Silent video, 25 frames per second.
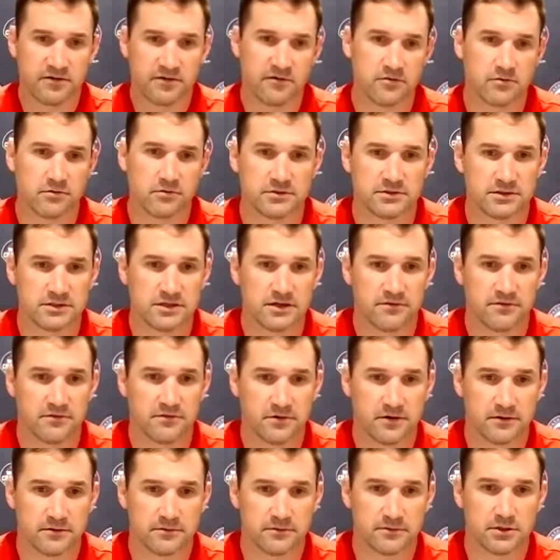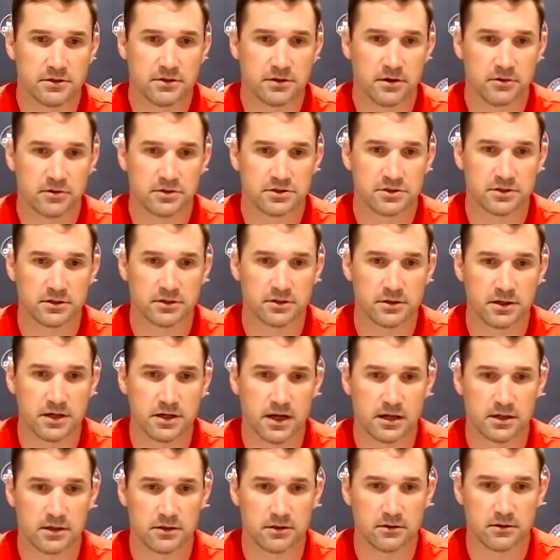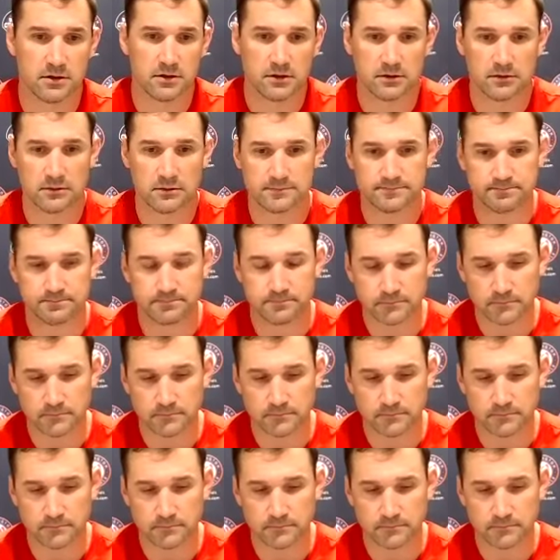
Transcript: Everyone's different. You know what you're good at, you know,